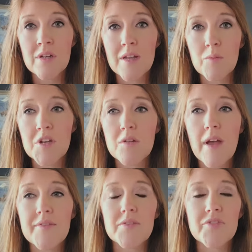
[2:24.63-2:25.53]
And when you
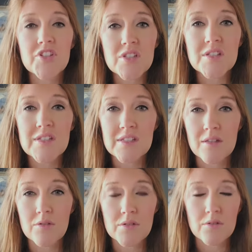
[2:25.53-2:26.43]
have deficiencies in
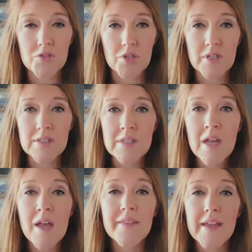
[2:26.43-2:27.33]
those nutrients,
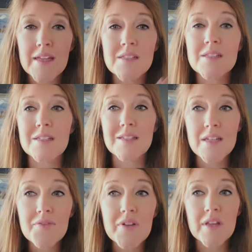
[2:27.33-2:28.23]
they can
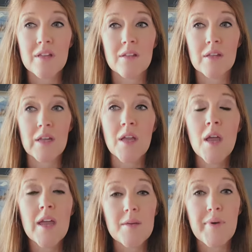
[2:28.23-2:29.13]
significantly
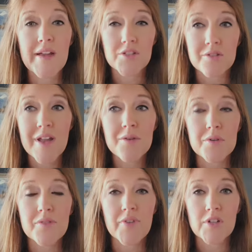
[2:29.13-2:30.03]
impact your
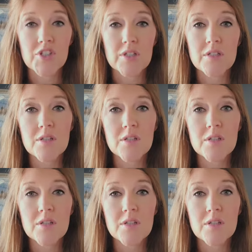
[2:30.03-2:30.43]
thyroid function.